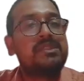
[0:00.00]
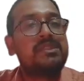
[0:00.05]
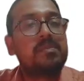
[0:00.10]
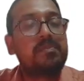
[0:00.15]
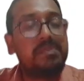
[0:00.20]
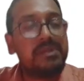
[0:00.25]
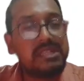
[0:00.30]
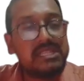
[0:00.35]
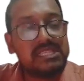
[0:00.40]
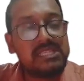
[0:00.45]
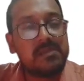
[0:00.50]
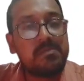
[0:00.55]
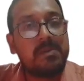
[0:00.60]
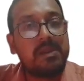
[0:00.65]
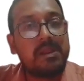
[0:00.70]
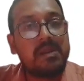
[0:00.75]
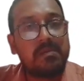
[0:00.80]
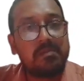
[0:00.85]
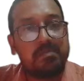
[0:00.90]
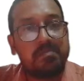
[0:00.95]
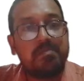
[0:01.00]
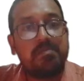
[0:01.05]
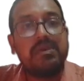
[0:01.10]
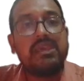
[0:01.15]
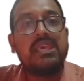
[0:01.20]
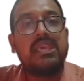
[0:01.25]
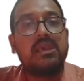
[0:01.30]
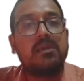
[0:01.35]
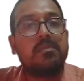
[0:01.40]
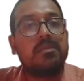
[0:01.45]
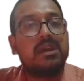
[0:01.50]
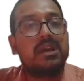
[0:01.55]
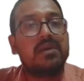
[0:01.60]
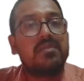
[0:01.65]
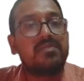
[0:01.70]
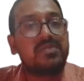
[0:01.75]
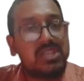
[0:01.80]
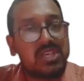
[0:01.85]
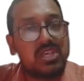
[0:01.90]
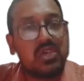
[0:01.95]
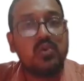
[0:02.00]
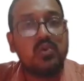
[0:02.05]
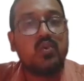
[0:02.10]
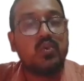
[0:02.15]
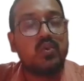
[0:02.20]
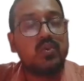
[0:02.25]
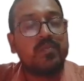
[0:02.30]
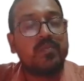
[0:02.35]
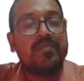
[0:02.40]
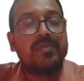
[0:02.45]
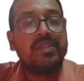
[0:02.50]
the principal P becomes Q